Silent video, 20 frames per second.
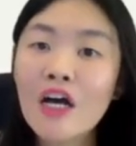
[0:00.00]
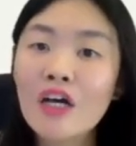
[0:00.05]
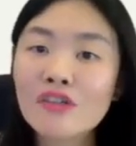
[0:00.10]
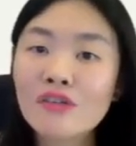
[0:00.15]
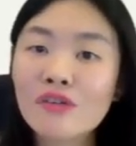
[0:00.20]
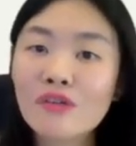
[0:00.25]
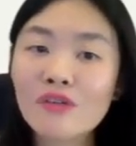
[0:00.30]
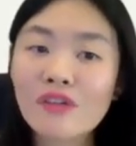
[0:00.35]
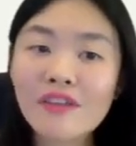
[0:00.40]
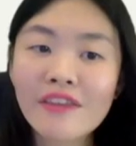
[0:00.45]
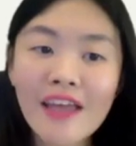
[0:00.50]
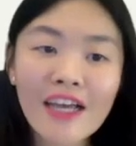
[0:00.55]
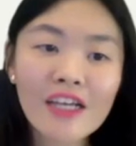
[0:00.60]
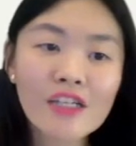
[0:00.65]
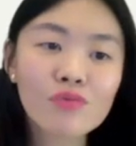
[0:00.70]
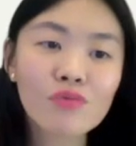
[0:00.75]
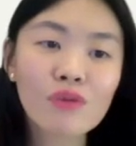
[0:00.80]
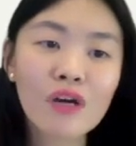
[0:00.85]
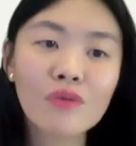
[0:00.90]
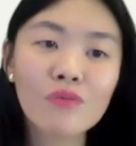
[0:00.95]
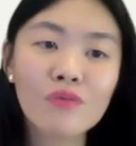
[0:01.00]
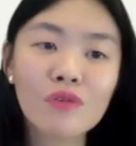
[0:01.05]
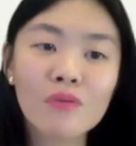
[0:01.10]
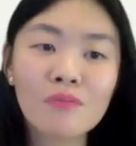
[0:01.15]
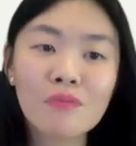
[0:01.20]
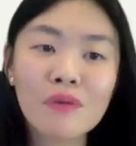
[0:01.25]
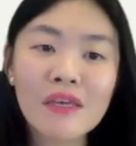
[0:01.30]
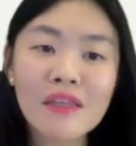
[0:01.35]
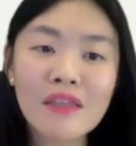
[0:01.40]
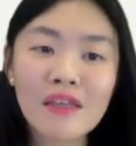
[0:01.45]
So the next one
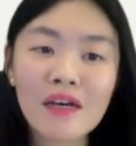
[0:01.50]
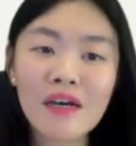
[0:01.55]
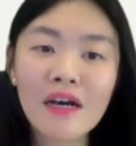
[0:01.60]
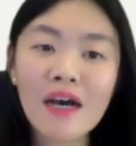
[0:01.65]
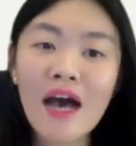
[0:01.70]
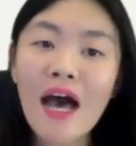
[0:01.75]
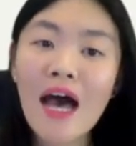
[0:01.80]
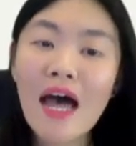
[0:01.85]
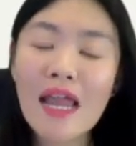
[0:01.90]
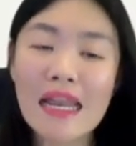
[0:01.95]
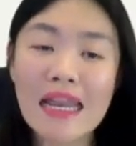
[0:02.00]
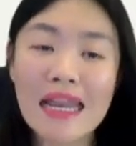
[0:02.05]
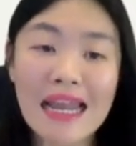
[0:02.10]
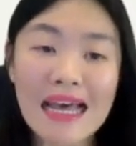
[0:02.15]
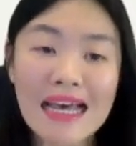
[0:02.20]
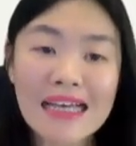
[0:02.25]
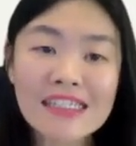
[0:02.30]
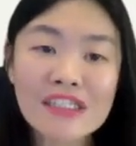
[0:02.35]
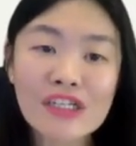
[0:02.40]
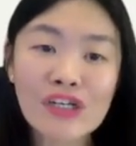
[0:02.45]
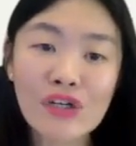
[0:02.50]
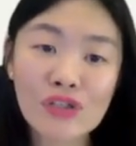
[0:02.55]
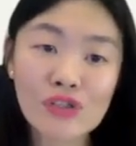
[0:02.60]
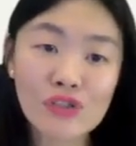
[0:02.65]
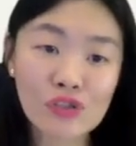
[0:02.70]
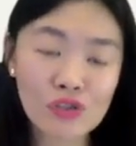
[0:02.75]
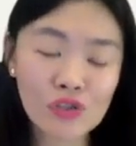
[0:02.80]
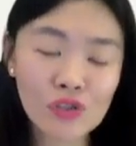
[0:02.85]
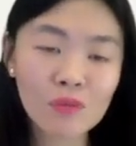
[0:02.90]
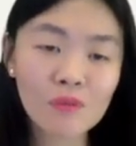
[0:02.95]
would be the less
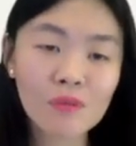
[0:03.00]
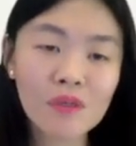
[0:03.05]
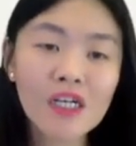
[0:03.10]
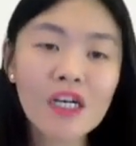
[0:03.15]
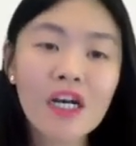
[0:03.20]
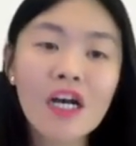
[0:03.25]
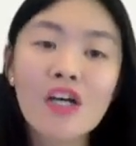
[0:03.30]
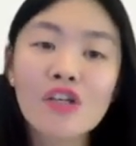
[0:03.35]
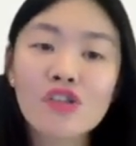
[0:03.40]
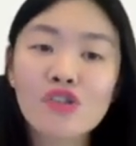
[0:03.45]
consumer.